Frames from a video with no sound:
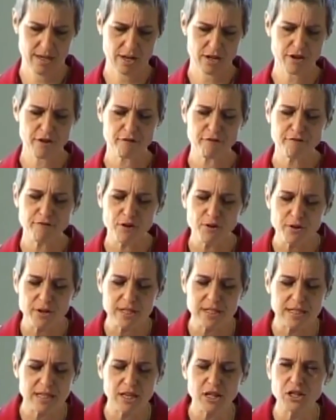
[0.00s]
You're
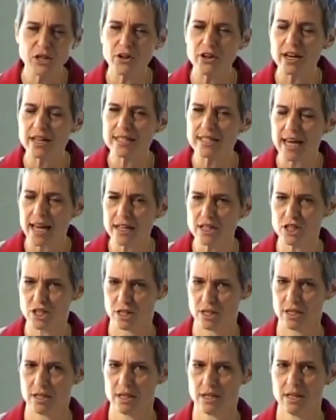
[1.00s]
focusing your
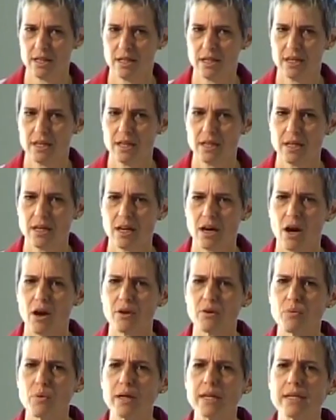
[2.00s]
attention
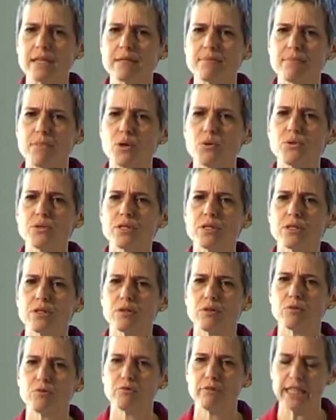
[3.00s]
on what is most
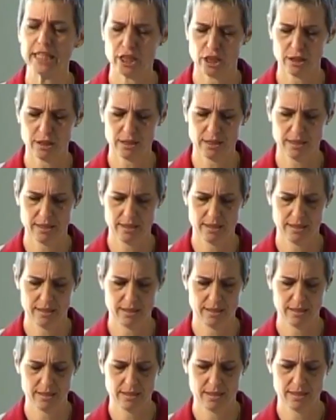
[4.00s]
real.
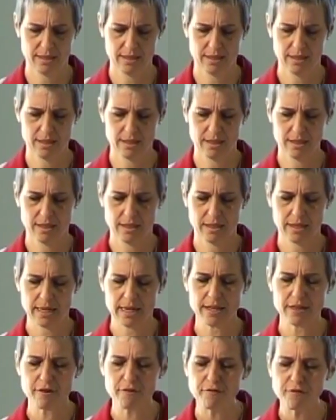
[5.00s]

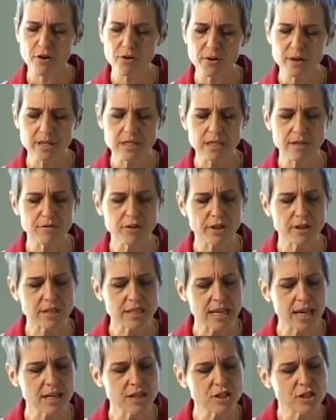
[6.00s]
In the focus of your
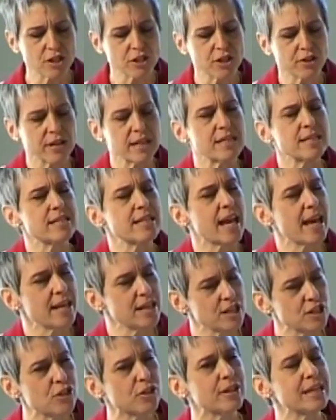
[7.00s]
attention, your
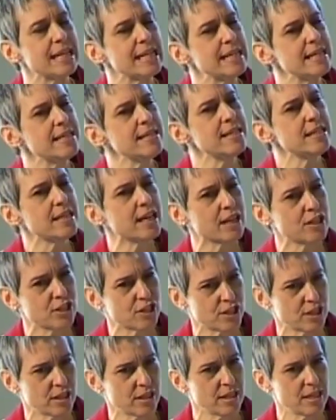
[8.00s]

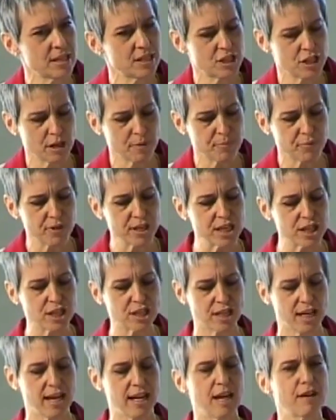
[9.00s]
intention is to
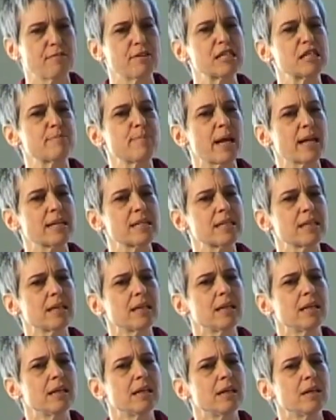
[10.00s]
appreciate and respect
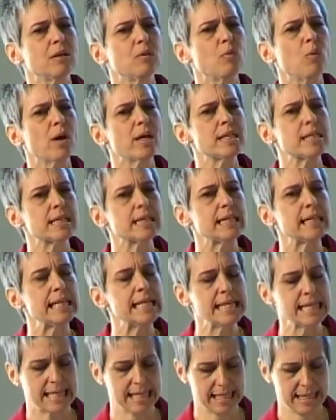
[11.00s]
what
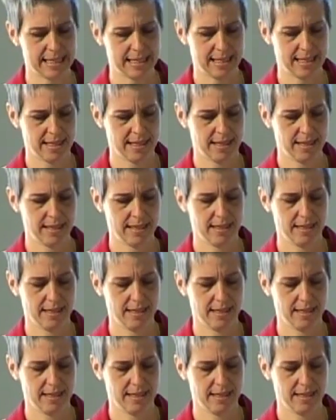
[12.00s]
is.